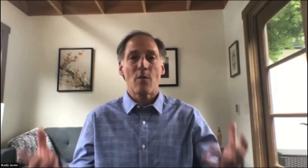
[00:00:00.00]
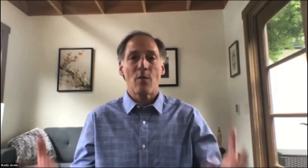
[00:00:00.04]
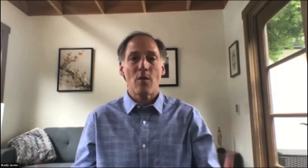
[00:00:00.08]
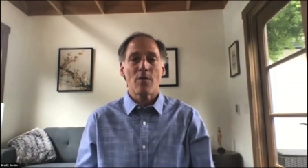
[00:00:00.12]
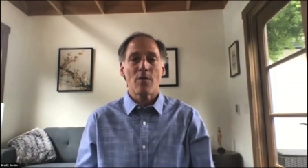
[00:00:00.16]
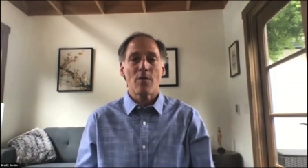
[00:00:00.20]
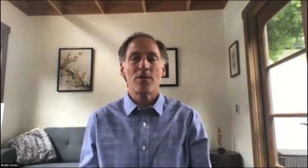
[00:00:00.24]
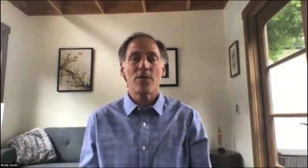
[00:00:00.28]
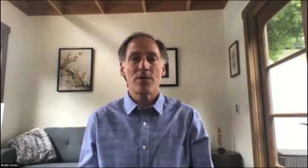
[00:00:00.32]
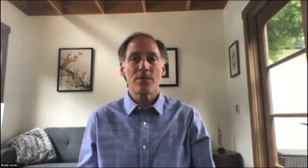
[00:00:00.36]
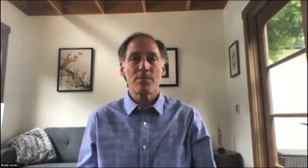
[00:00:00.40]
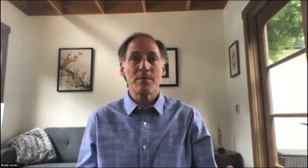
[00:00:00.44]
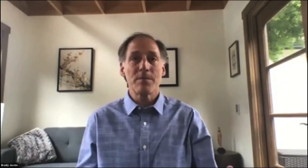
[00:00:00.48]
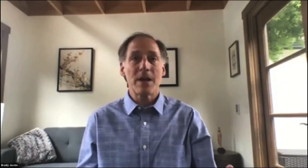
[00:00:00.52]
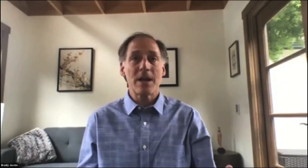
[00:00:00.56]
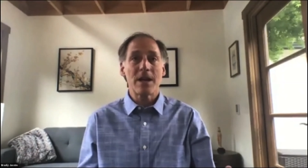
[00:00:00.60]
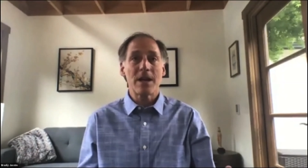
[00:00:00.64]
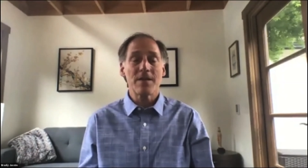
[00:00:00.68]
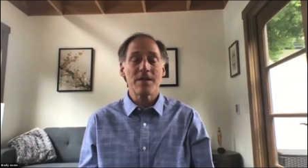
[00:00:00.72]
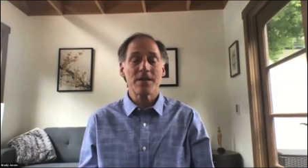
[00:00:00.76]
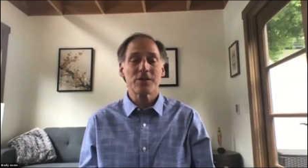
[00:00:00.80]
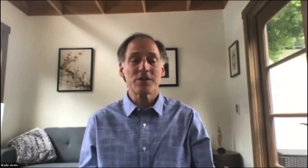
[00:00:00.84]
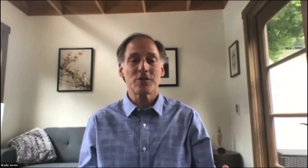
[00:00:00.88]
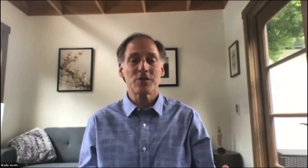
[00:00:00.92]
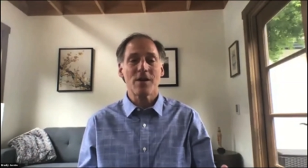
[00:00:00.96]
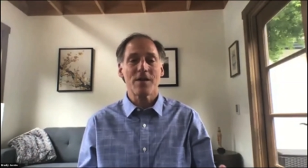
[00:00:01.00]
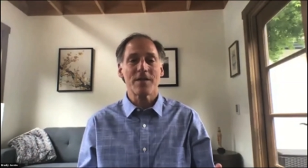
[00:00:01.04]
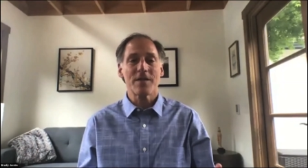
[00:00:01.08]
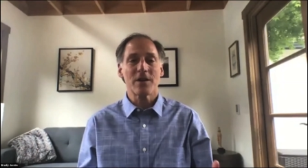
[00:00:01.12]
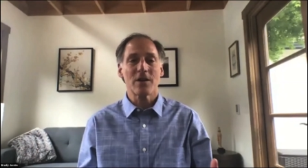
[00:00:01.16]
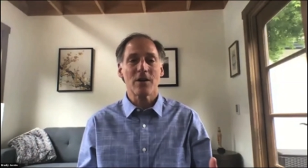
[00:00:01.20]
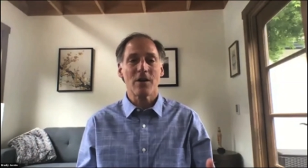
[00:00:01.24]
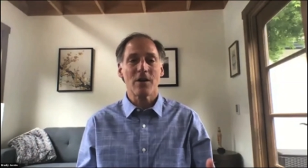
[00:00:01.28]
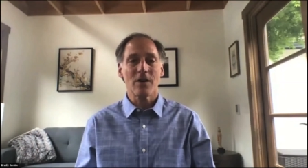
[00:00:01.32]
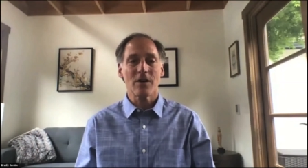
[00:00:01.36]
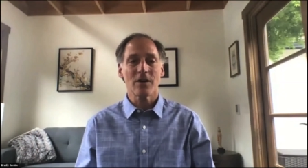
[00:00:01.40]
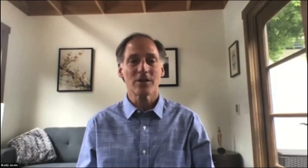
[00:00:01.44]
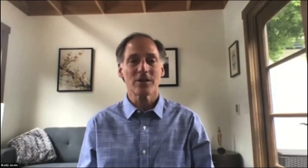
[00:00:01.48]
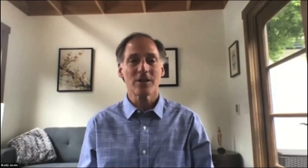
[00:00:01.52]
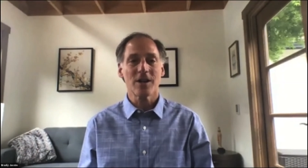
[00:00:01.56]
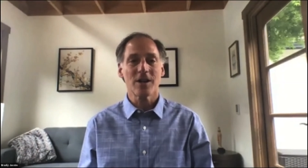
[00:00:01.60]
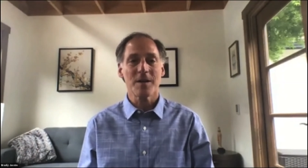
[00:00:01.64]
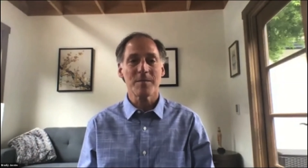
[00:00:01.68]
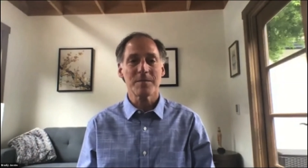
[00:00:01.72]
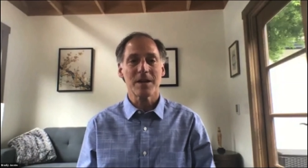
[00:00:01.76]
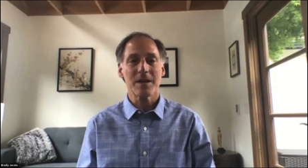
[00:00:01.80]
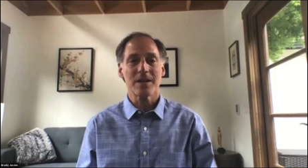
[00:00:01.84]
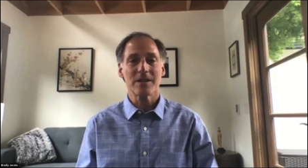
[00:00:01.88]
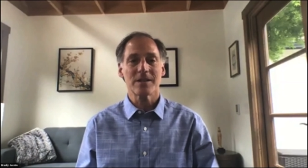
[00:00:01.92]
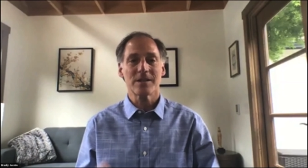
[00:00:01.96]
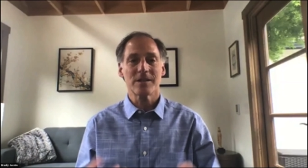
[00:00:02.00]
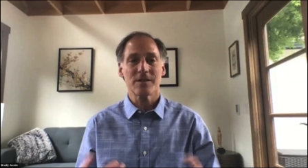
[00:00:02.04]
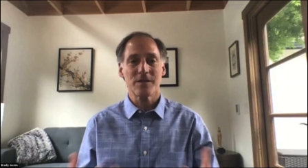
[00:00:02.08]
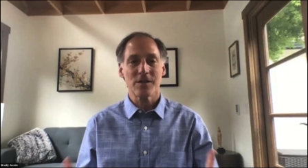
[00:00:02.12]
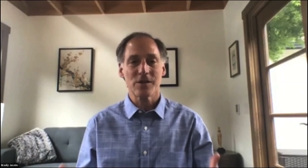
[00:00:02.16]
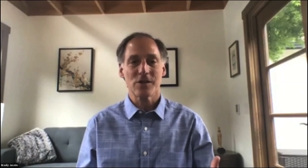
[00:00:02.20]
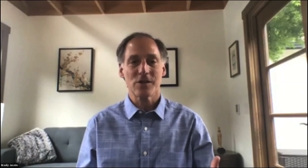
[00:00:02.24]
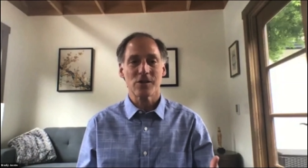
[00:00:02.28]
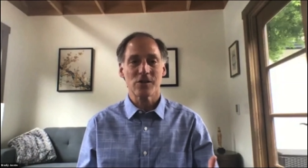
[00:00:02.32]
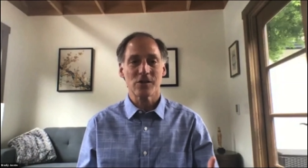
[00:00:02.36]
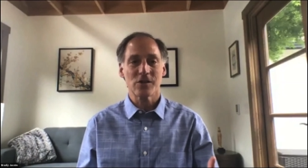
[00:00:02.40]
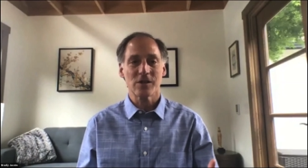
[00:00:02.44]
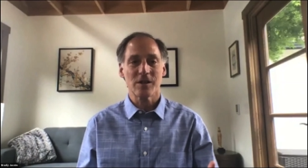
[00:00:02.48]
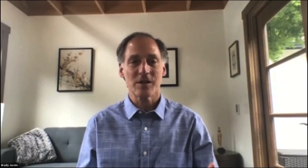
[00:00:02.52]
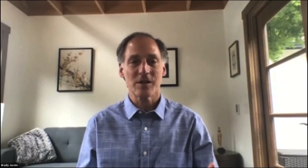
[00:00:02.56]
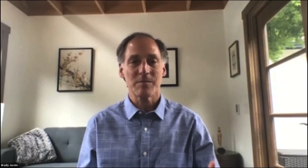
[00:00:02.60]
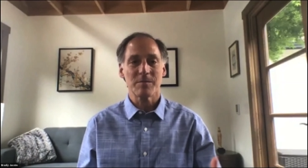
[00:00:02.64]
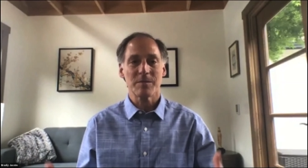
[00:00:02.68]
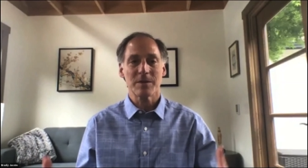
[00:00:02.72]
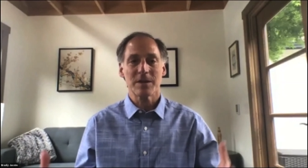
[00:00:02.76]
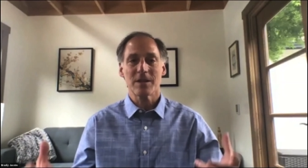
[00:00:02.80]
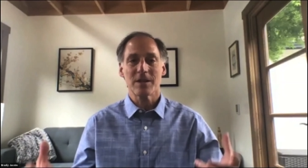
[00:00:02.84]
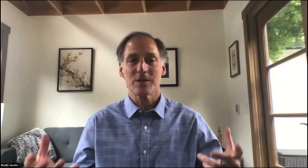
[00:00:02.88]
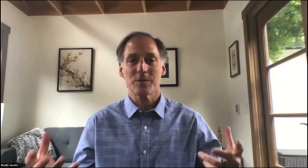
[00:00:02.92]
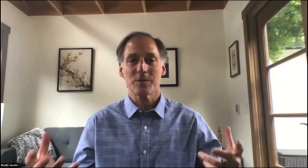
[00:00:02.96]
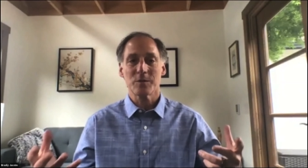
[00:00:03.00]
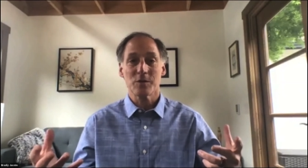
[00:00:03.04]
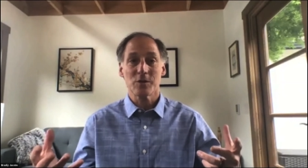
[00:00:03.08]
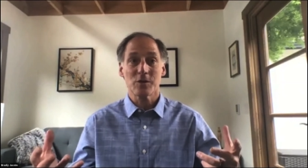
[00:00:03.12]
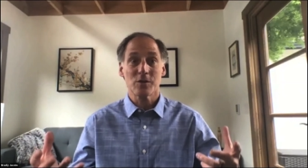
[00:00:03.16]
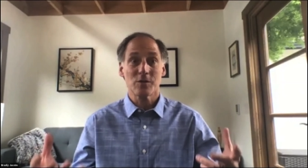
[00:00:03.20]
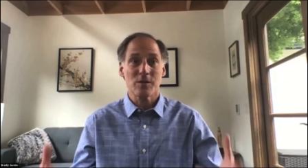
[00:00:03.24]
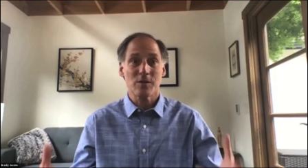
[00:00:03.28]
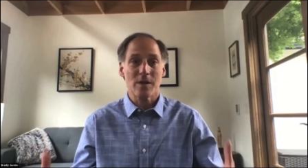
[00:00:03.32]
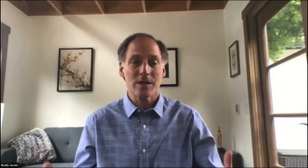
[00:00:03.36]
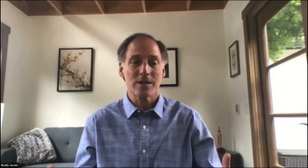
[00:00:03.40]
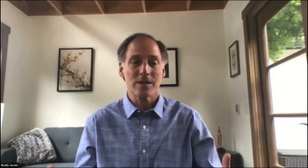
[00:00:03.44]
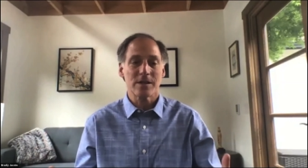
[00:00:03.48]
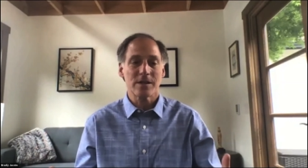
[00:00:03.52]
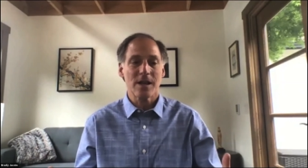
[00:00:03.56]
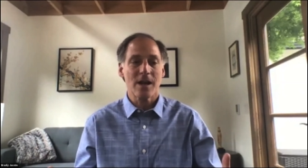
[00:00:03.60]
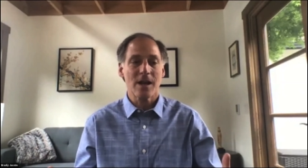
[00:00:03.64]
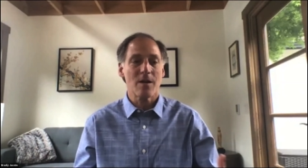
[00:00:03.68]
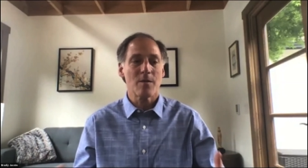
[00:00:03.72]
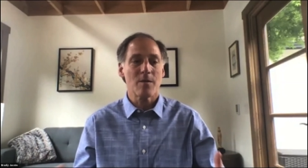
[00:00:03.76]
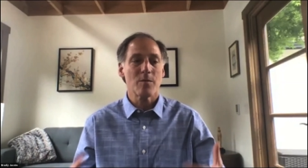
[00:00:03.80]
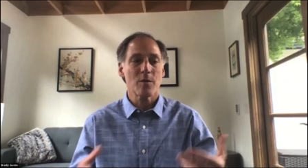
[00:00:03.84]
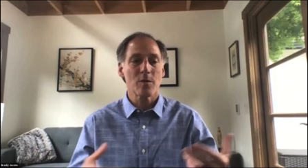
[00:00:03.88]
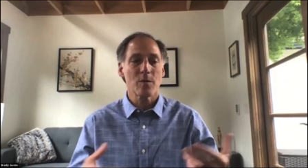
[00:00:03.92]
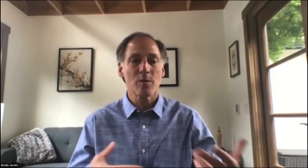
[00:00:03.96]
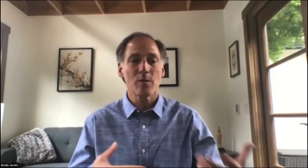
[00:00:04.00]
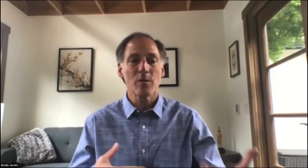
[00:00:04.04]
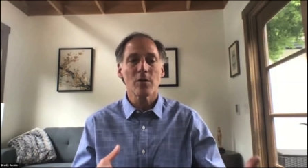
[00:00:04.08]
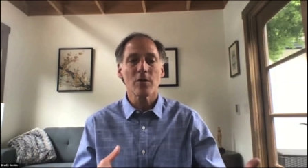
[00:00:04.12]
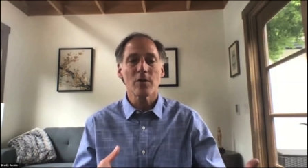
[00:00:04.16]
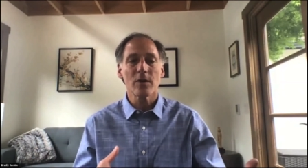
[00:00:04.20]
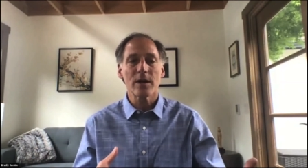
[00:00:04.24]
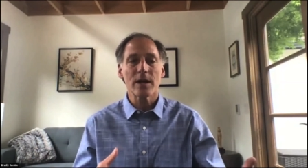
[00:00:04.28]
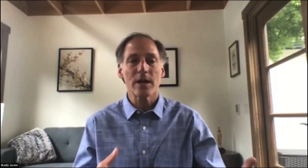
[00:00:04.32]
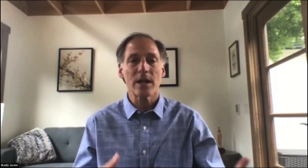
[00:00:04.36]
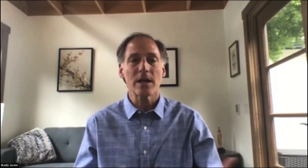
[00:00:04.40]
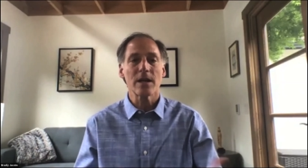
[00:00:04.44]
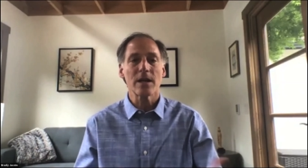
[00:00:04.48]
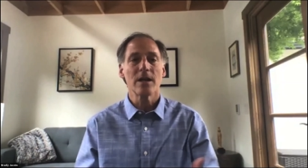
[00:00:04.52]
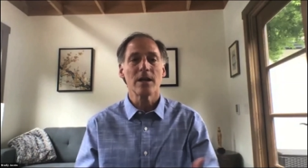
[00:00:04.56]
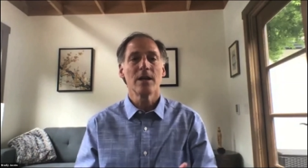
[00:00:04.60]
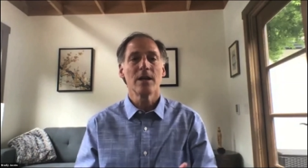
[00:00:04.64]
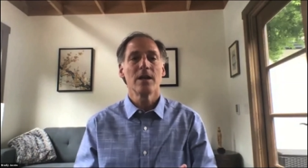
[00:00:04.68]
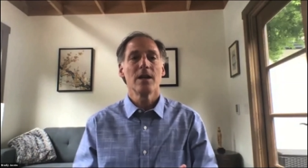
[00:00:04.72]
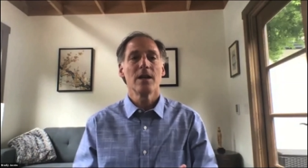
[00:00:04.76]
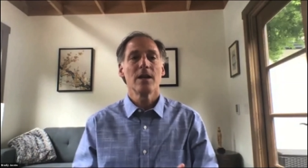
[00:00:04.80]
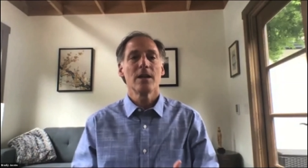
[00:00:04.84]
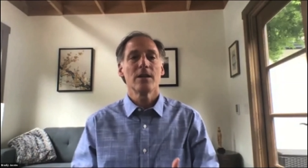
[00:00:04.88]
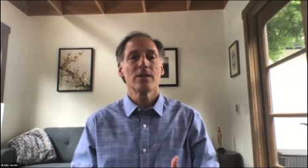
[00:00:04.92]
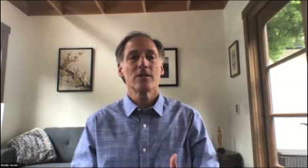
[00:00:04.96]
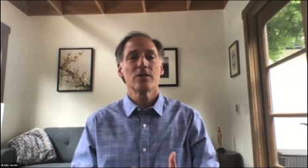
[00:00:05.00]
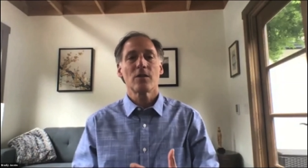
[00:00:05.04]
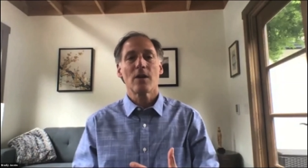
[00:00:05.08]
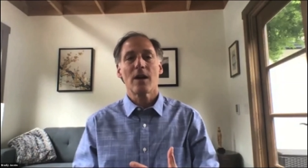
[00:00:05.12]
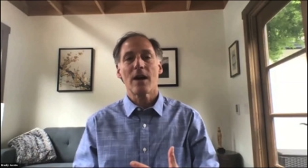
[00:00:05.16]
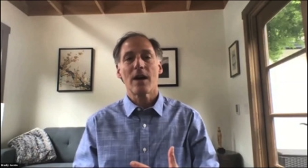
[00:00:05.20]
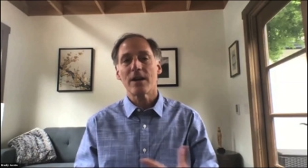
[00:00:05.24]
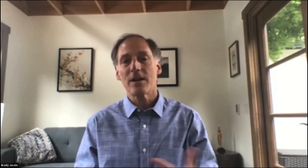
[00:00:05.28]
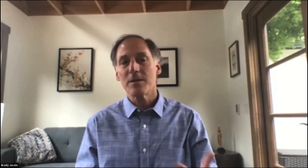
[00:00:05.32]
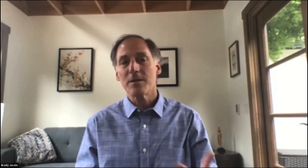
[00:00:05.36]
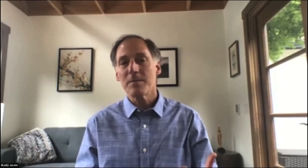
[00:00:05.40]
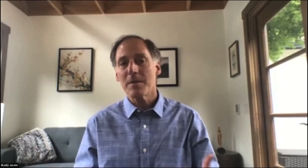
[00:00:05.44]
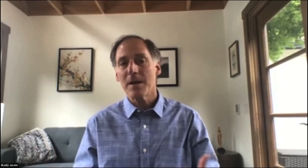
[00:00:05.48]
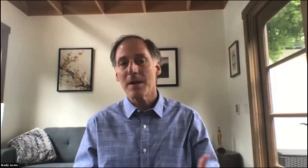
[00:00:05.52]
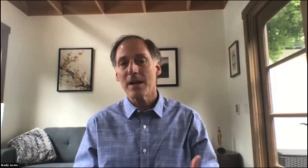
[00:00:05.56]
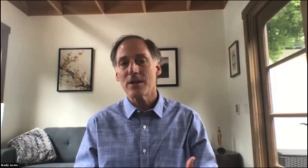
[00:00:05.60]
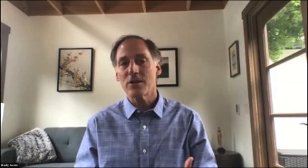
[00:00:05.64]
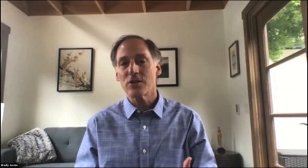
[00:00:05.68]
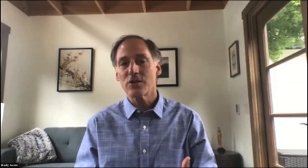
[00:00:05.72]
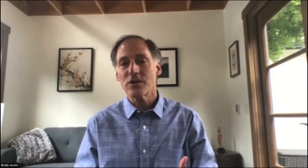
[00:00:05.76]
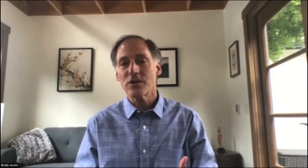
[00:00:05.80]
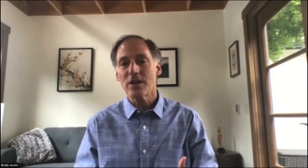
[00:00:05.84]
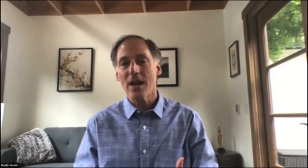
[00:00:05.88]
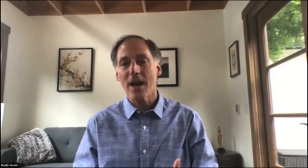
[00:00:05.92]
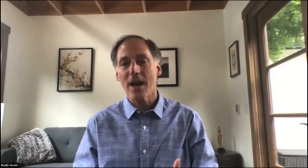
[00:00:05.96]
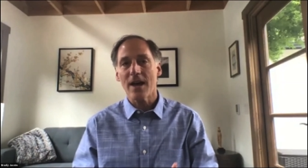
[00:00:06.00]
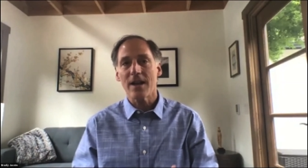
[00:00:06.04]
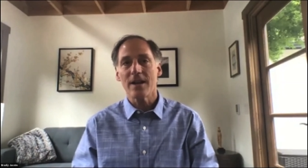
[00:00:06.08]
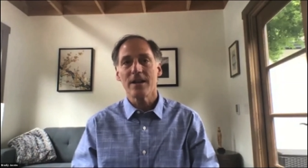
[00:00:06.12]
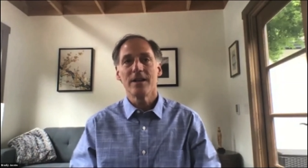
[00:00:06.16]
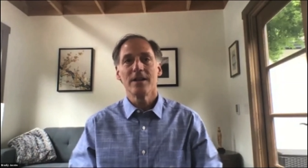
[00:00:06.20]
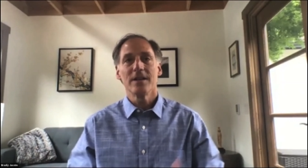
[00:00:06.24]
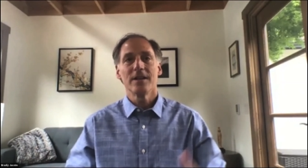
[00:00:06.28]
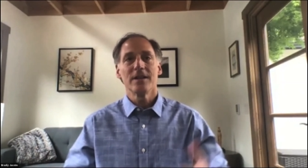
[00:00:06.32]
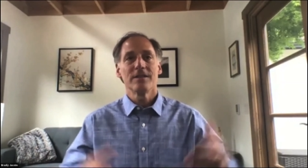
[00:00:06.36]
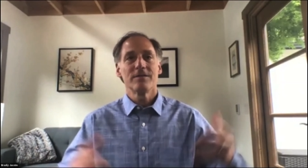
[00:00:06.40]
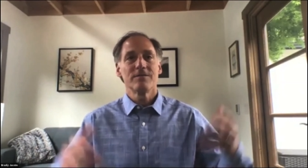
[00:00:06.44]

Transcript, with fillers: Many of us are having a hard time getting sufficient sleep because we're stressed out, we're worrying. So, how do you manage that?